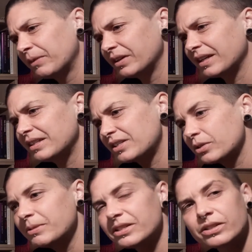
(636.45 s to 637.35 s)
Okay, this
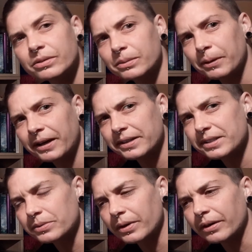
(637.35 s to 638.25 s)
could be to do with the past
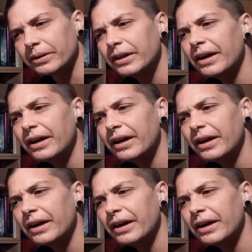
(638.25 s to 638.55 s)
as well,